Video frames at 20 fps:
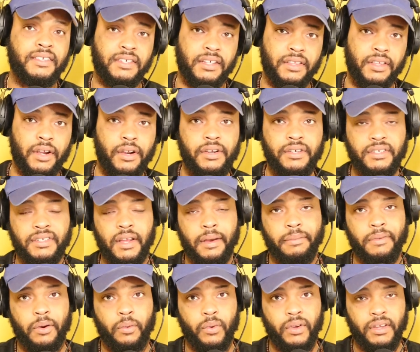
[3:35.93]
That's a third
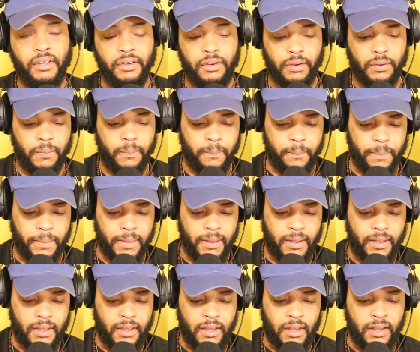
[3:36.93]
step that we can do.
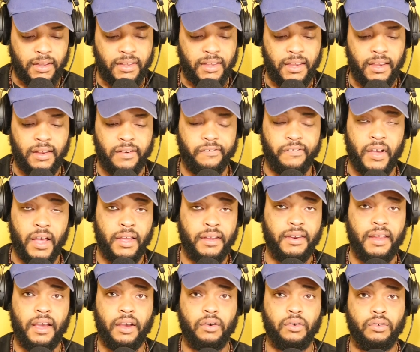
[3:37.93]
Again,
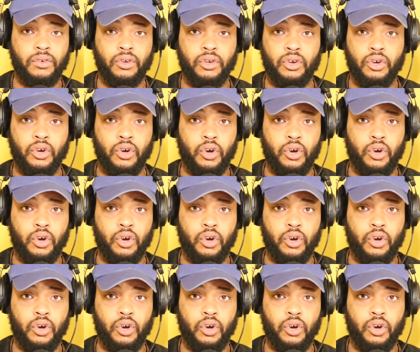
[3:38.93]
find out